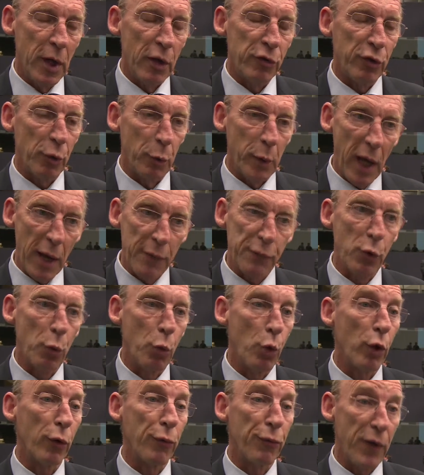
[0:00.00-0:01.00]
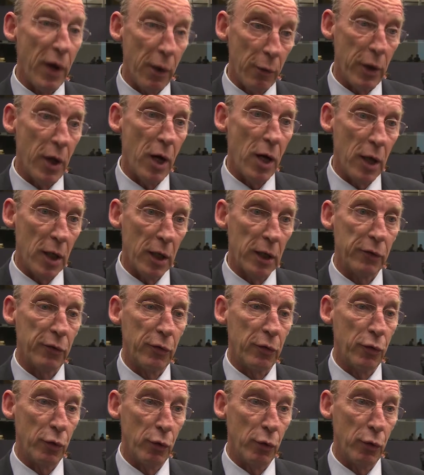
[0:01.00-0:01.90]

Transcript: So we have to work very hard